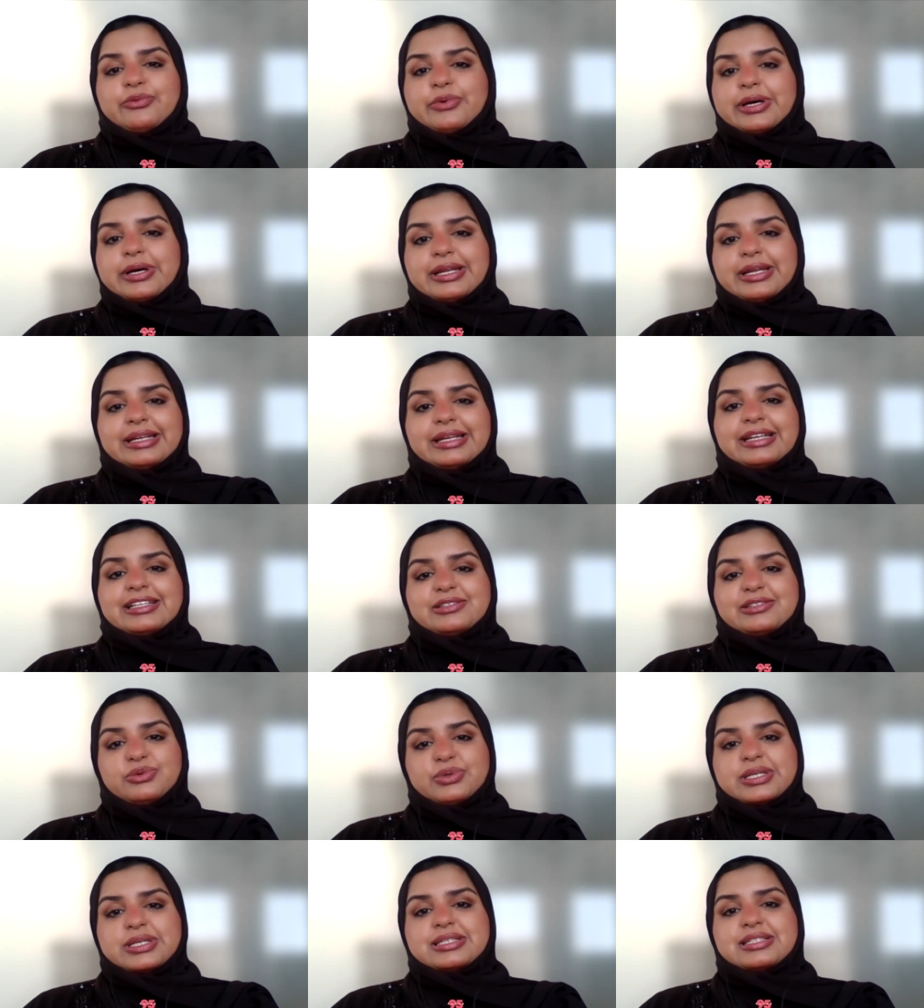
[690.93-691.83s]
when
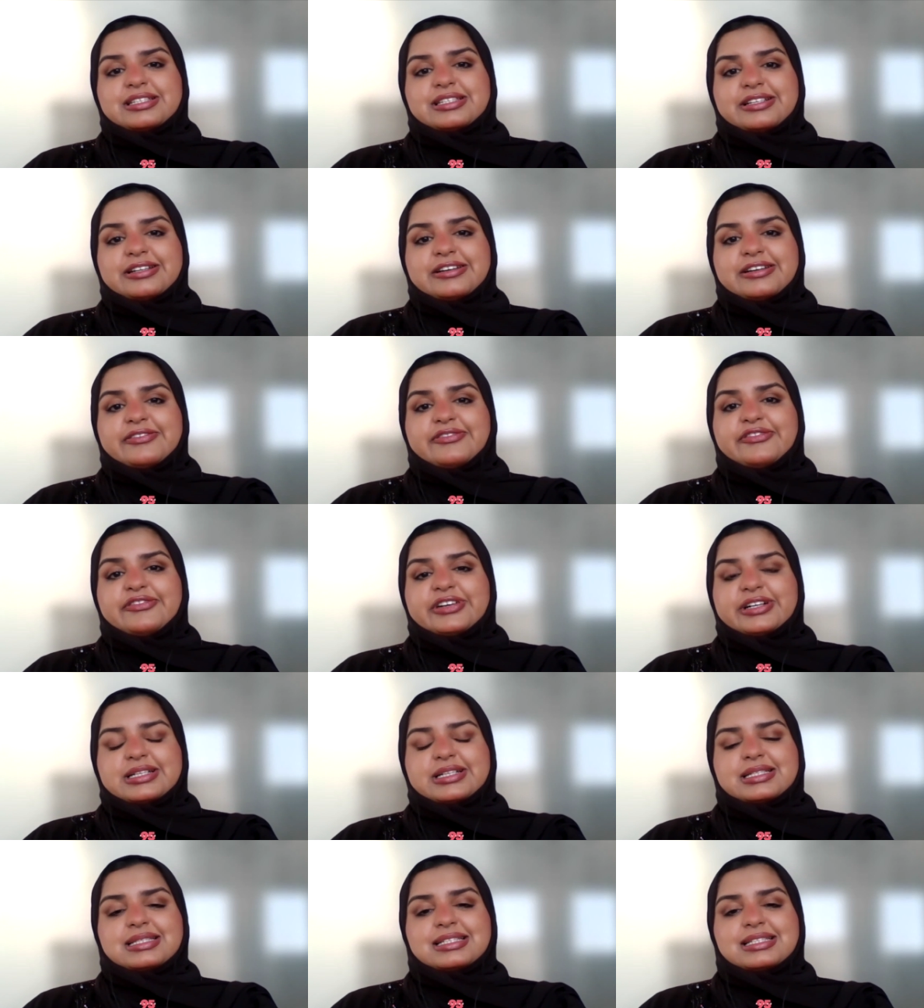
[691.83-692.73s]
it was uh,
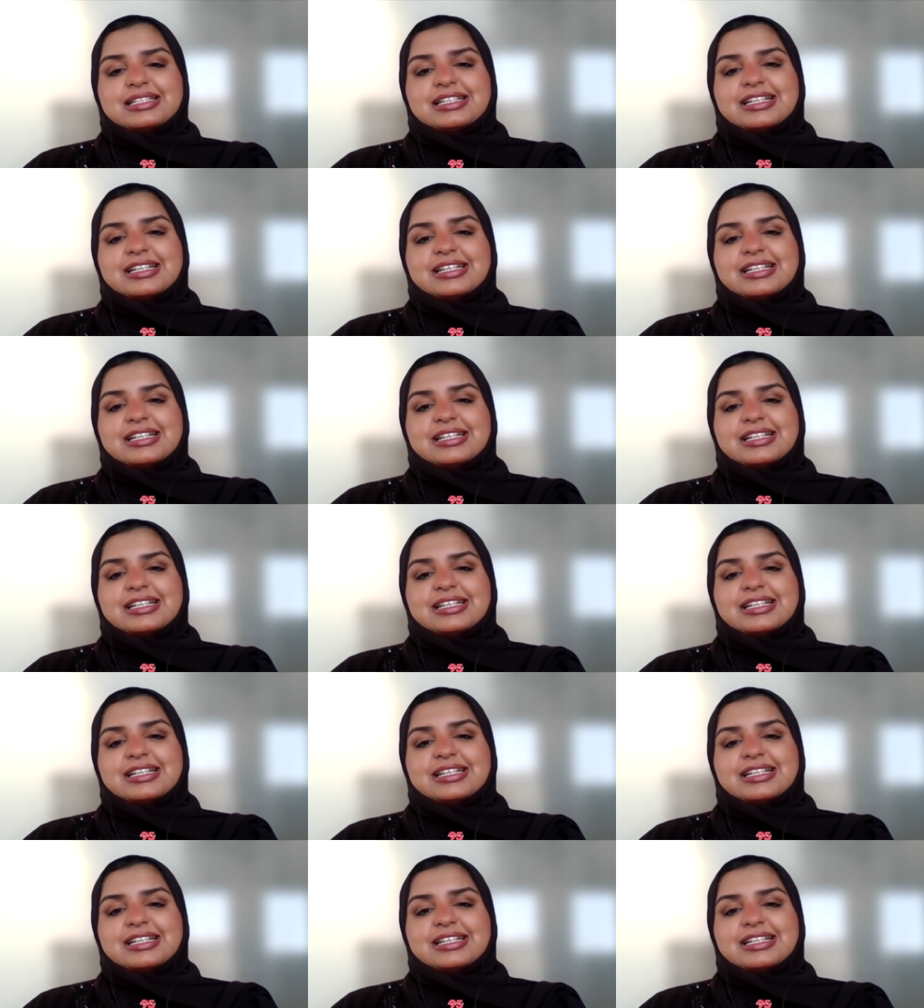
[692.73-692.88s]
first,